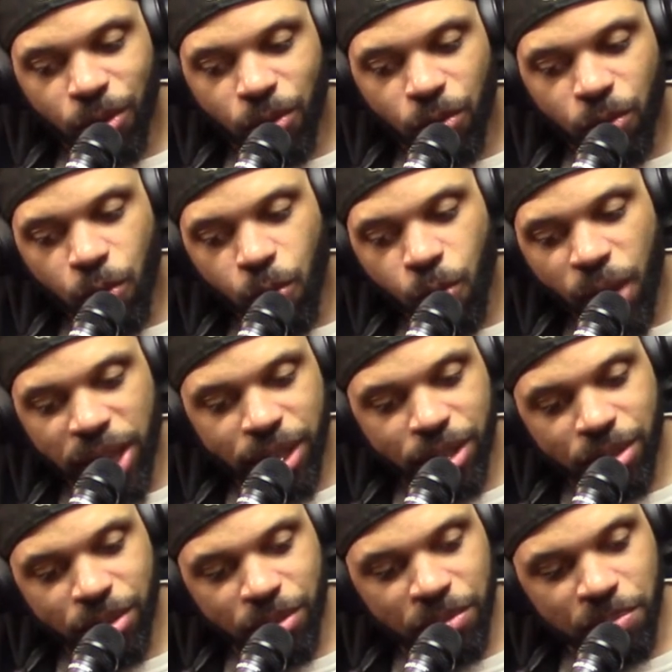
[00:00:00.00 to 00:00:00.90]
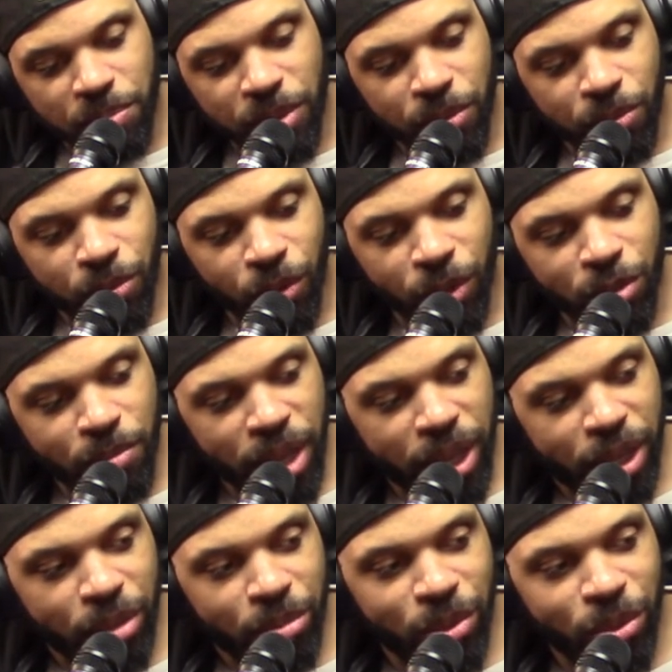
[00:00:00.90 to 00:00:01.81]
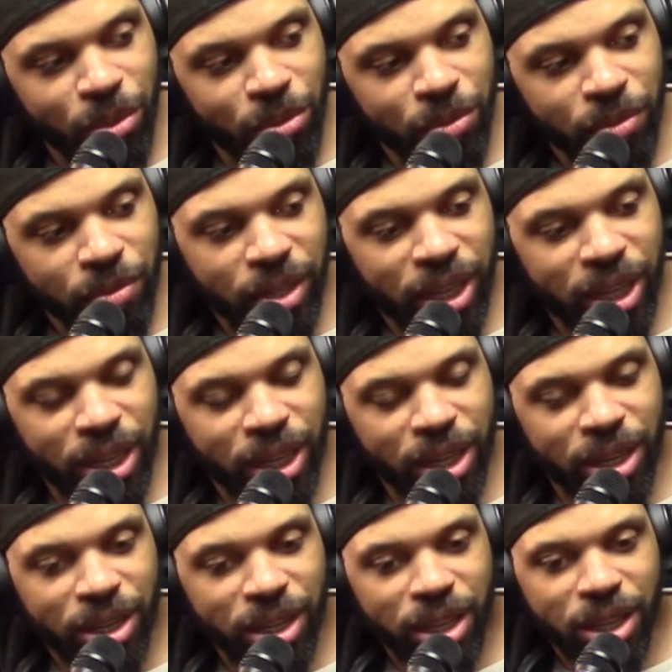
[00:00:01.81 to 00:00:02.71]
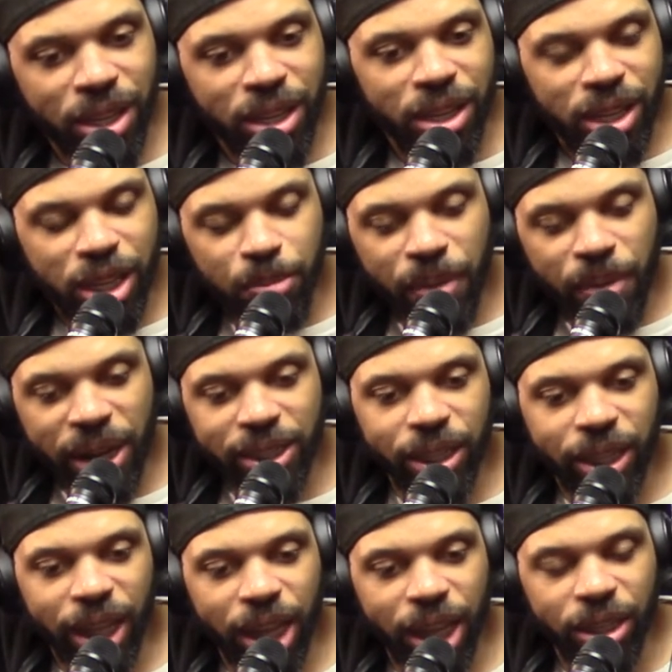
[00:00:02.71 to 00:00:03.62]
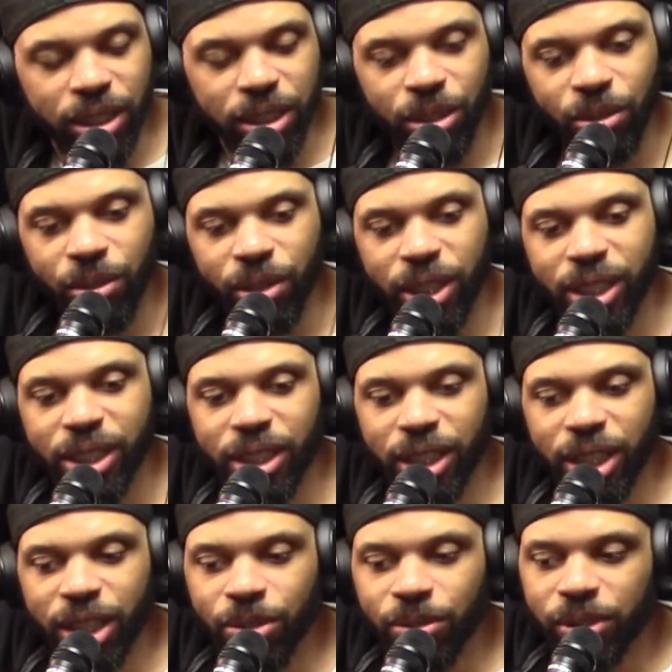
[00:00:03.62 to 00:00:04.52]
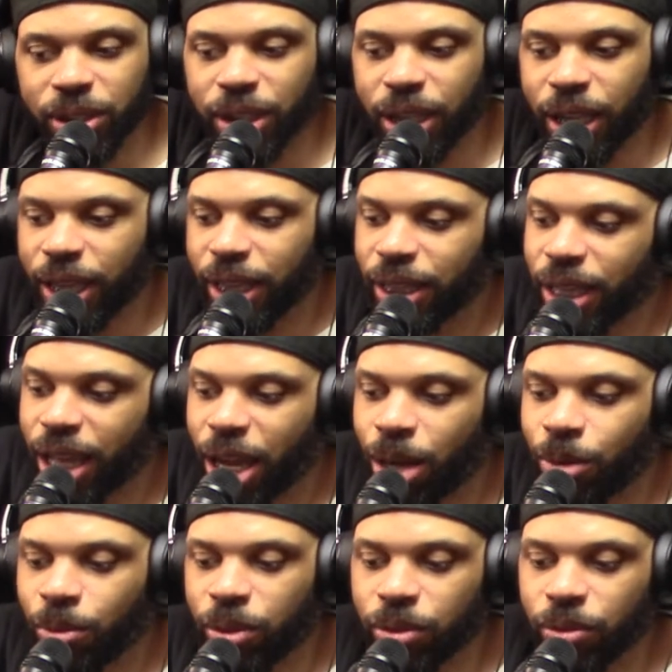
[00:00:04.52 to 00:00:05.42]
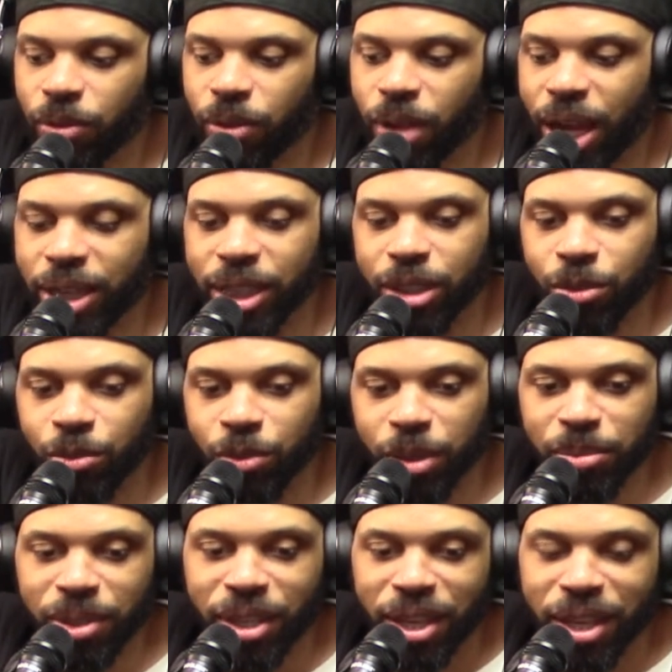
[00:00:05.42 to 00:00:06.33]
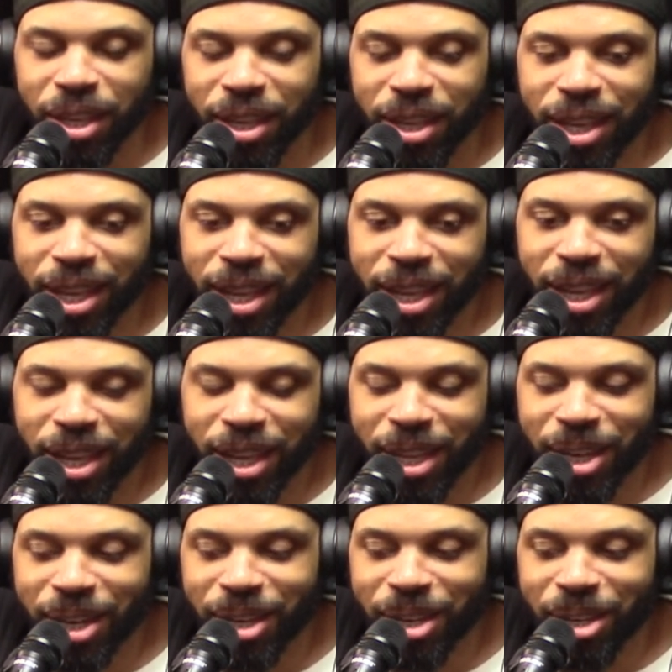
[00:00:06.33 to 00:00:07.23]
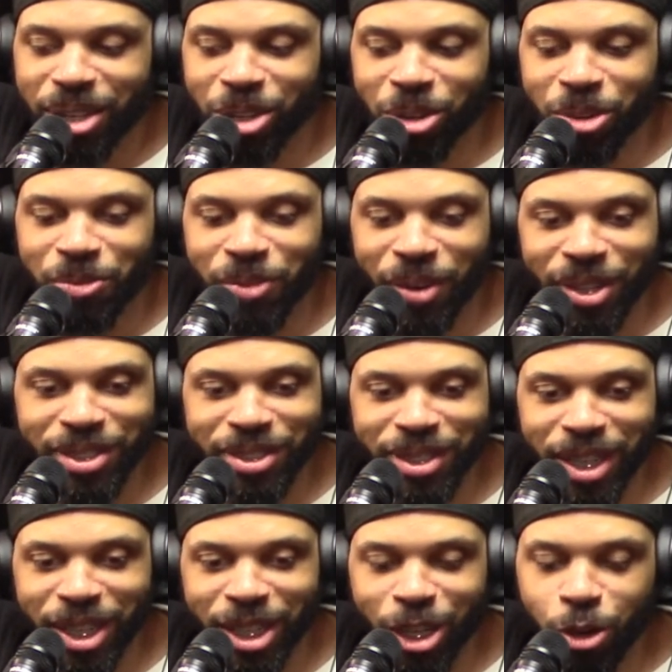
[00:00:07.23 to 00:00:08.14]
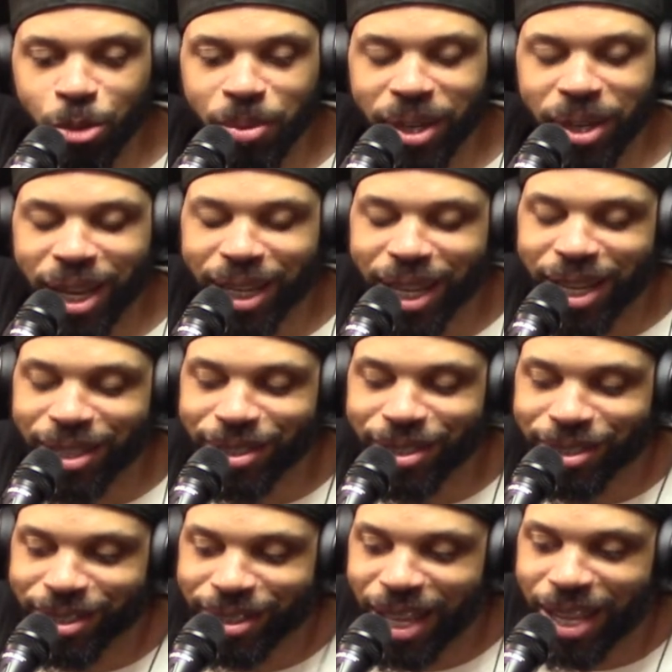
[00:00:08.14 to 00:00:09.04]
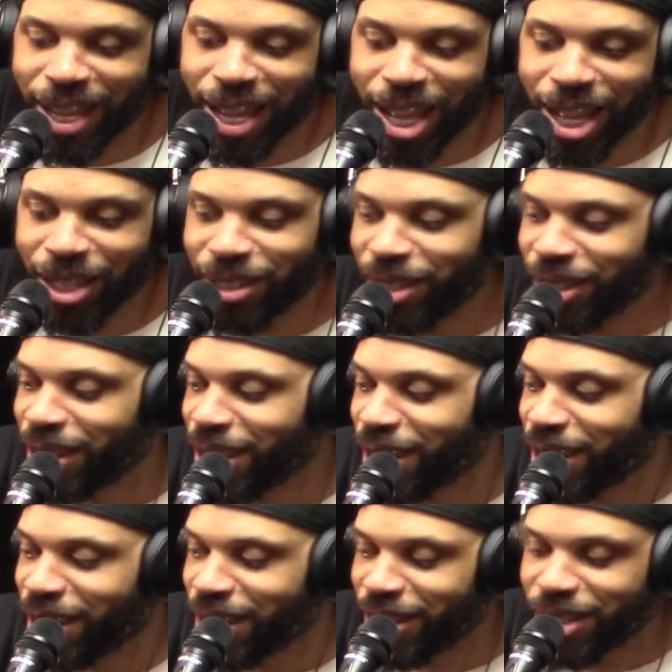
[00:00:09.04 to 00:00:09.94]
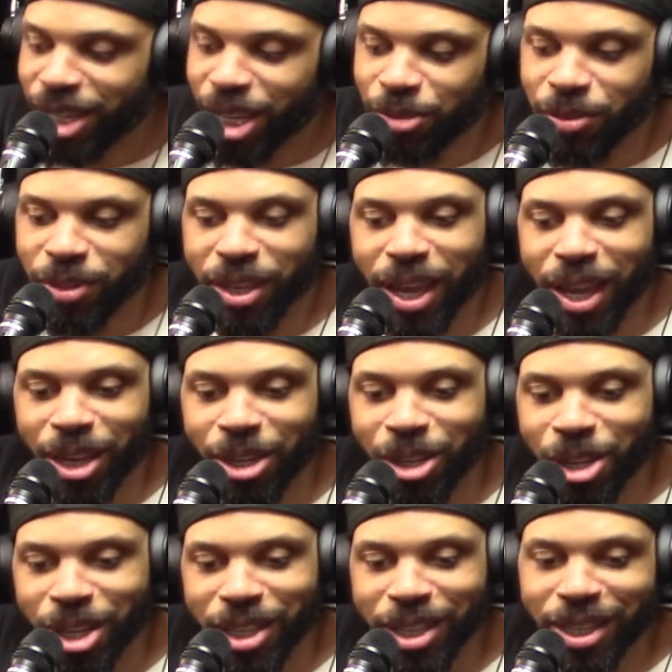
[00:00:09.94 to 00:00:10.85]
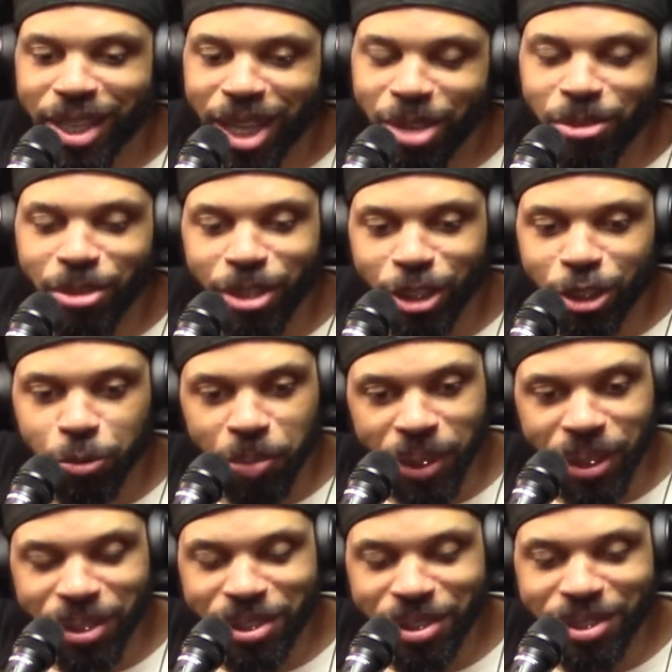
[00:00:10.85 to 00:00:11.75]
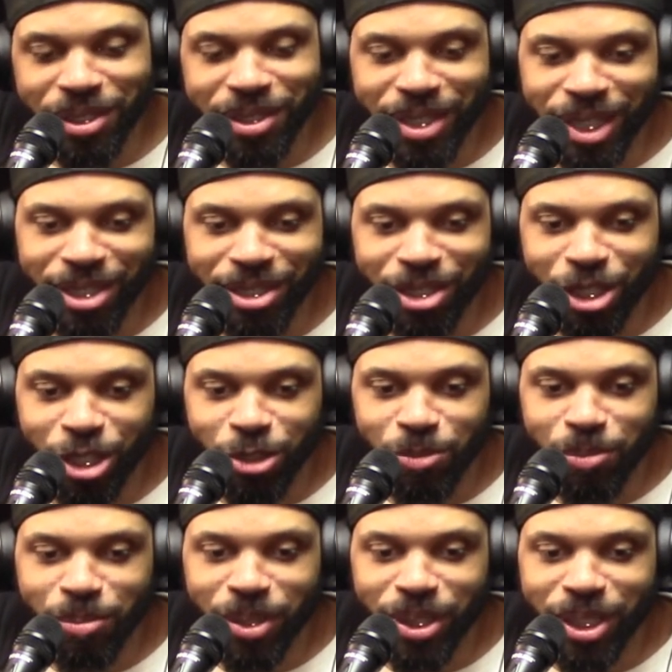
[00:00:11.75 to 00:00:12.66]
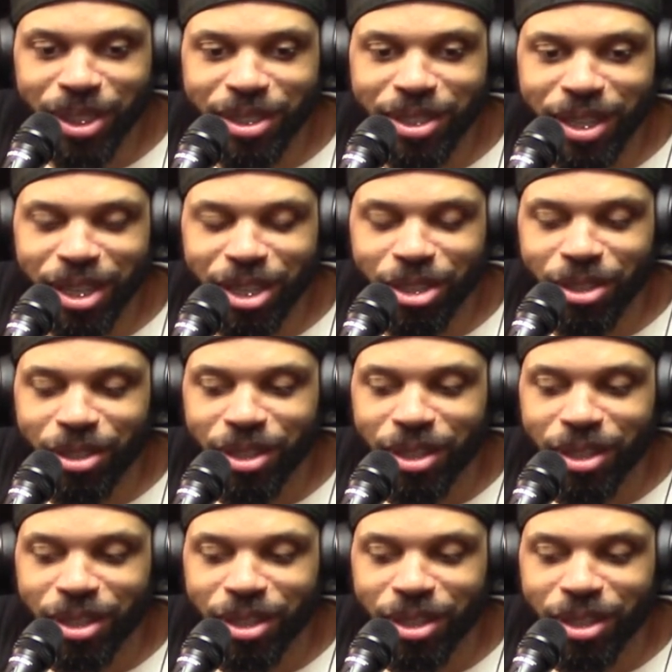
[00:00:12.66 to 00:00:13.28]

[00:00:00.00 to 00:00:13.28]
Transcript: Wait before you make a move, mm -hmm. and he basically came to Lloyd and was like, I want, I need the women. And, you know, at first he said no, but I kind of just like how Deafy kind of, he give you little speeches and tell you stuff, but he would say,